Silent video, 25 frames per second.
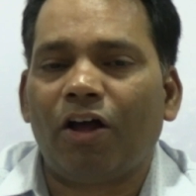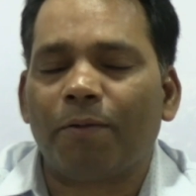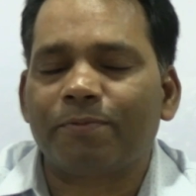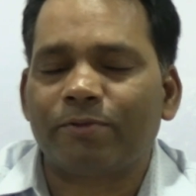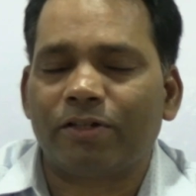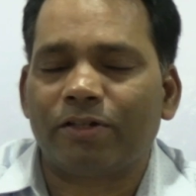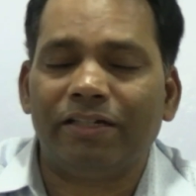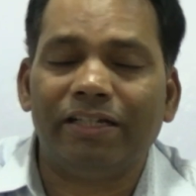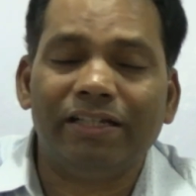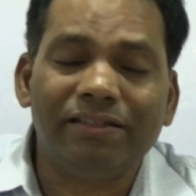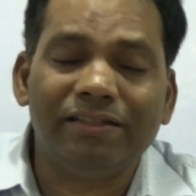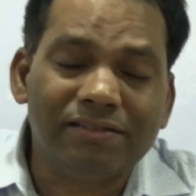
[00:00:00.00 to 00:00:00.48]

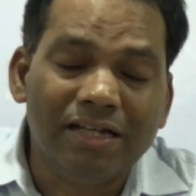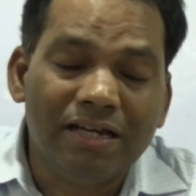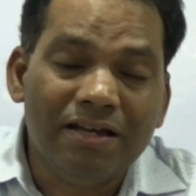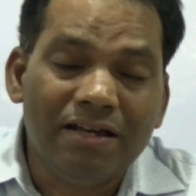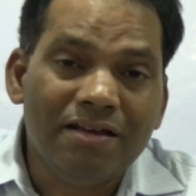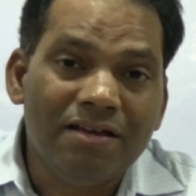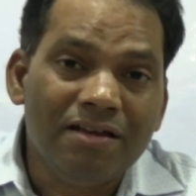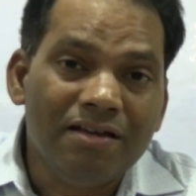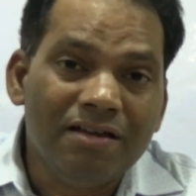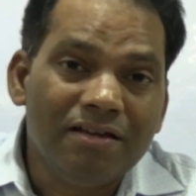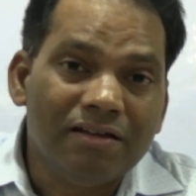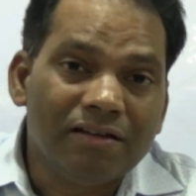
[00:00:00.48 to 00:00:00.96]
optional is
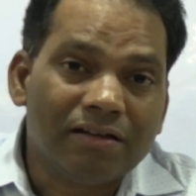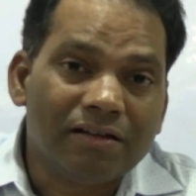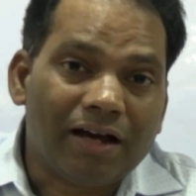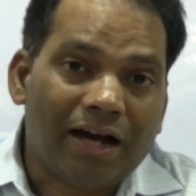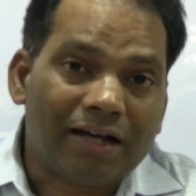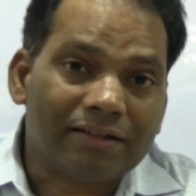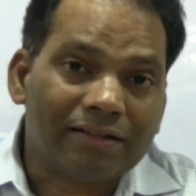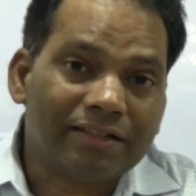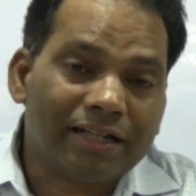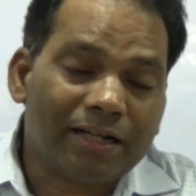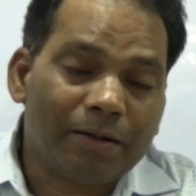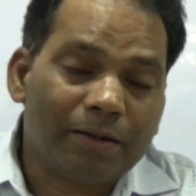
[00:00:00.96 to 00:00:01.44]

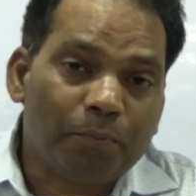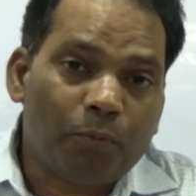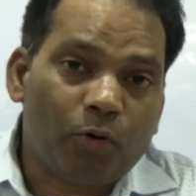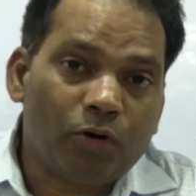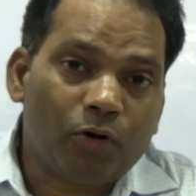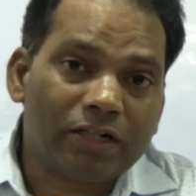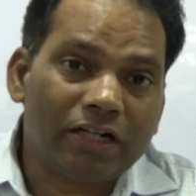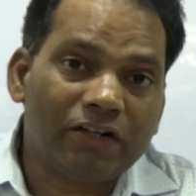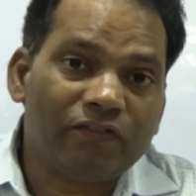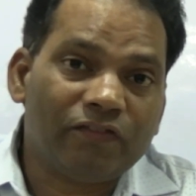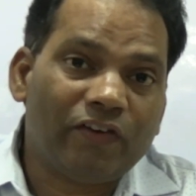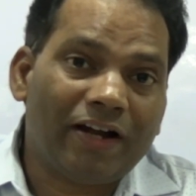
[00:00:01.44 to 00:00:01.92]
another
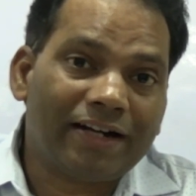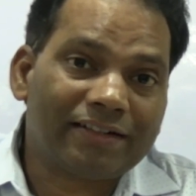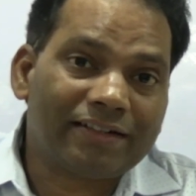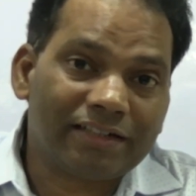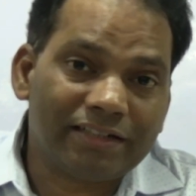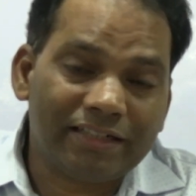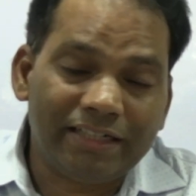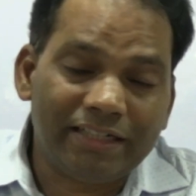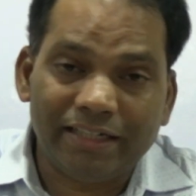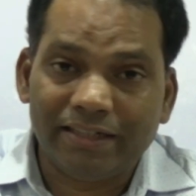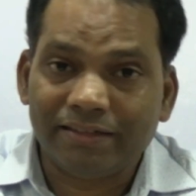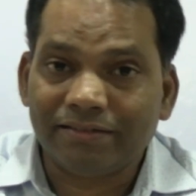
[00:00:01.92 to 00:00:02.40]
important
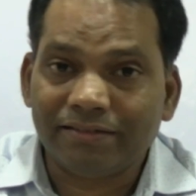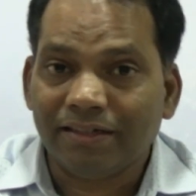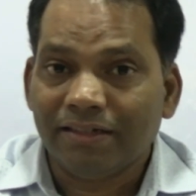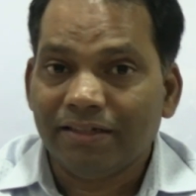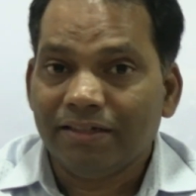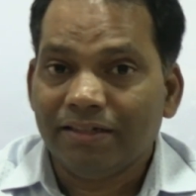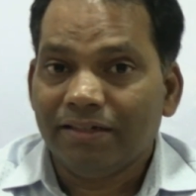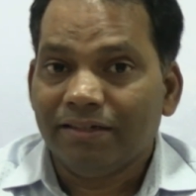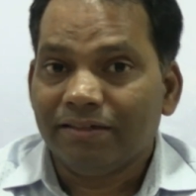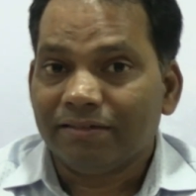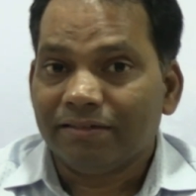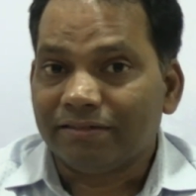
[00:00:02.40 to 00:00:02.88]
factor is
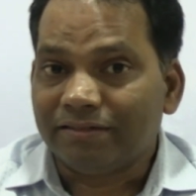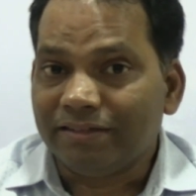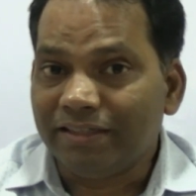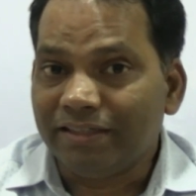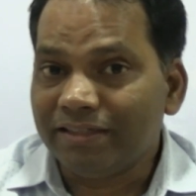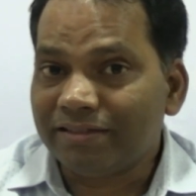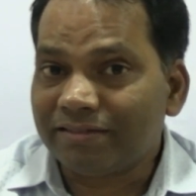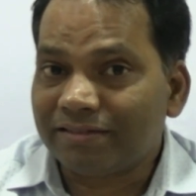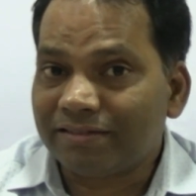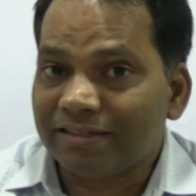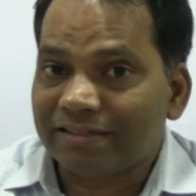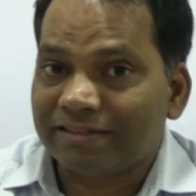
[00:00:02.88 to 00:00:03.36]

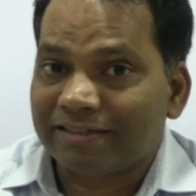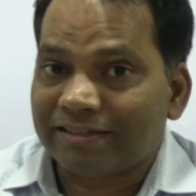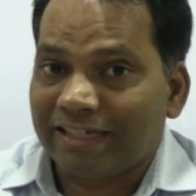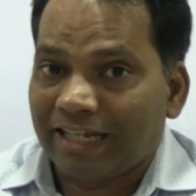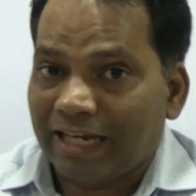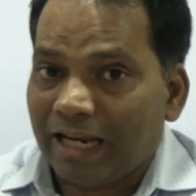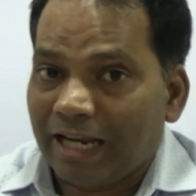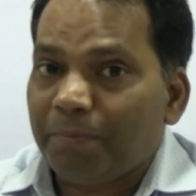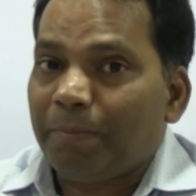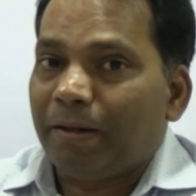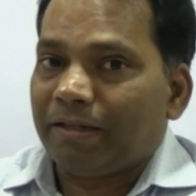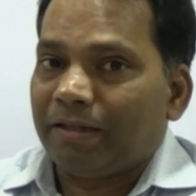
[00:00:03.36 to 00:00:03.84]
this
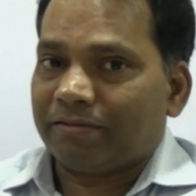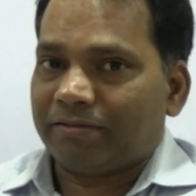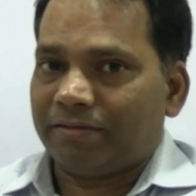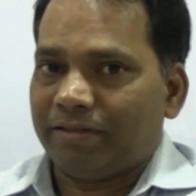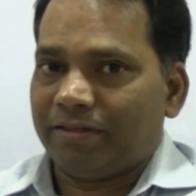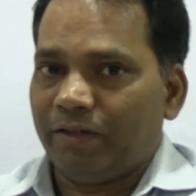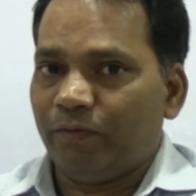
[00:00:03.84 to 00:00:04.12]
syllabus.